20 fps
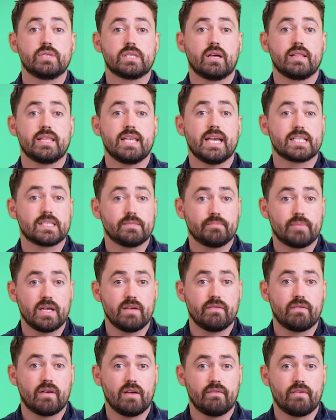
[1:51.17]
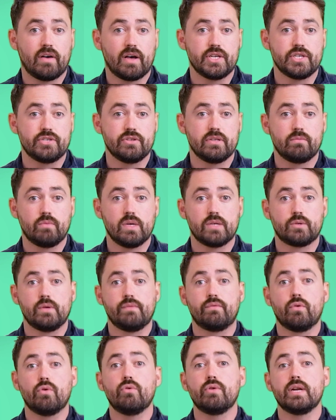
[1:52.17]
are the S&P 500, which
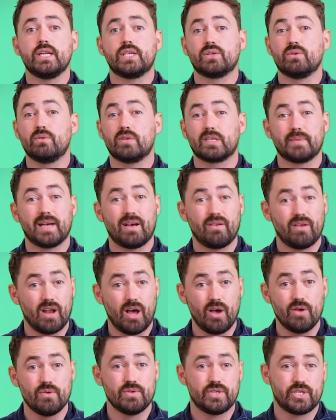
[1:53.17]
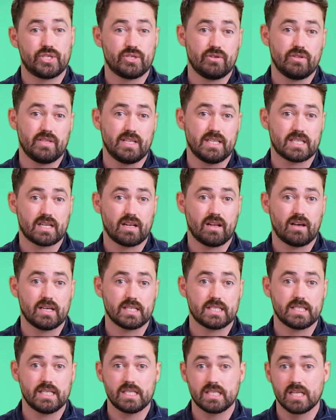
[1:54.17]
we've already talked about loads during these
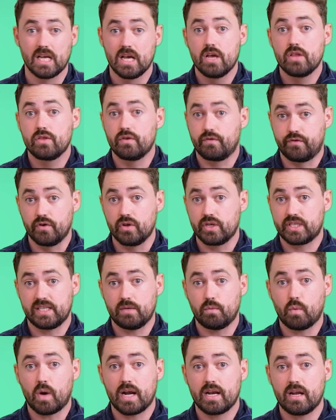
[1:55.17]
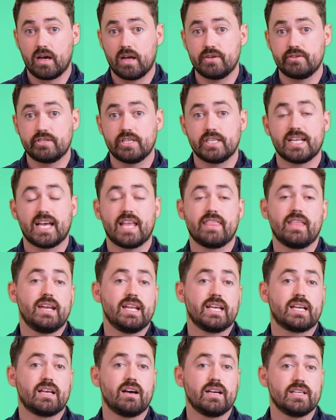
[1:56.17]
classes, the FTSE 100 and the
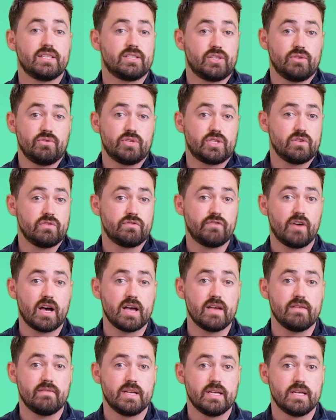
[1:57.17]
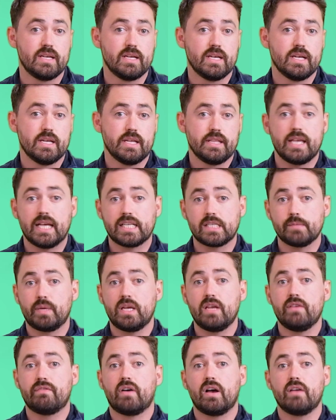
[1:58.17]
Nikkei 225. The
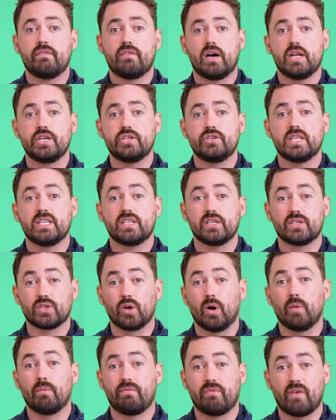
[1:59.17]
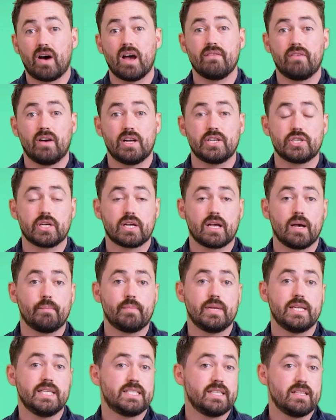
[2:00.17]
S&P 500 is the top 500
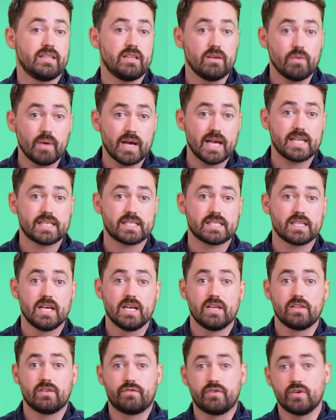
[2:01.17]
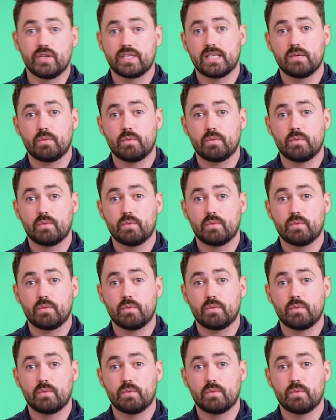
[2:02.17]
companies in the US, the FTSE